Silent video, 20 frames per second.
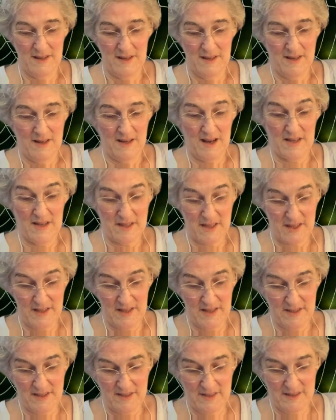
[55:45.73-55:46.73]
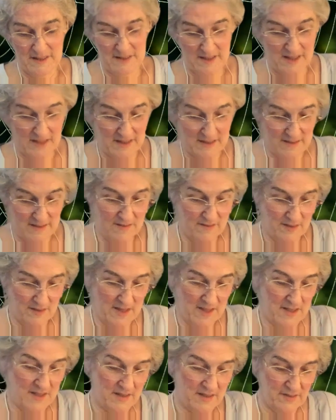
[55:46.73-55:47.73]
I think that with
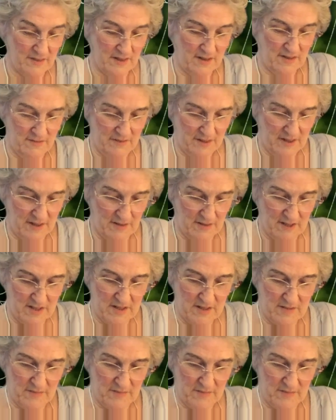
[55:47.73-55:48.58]
a different configuration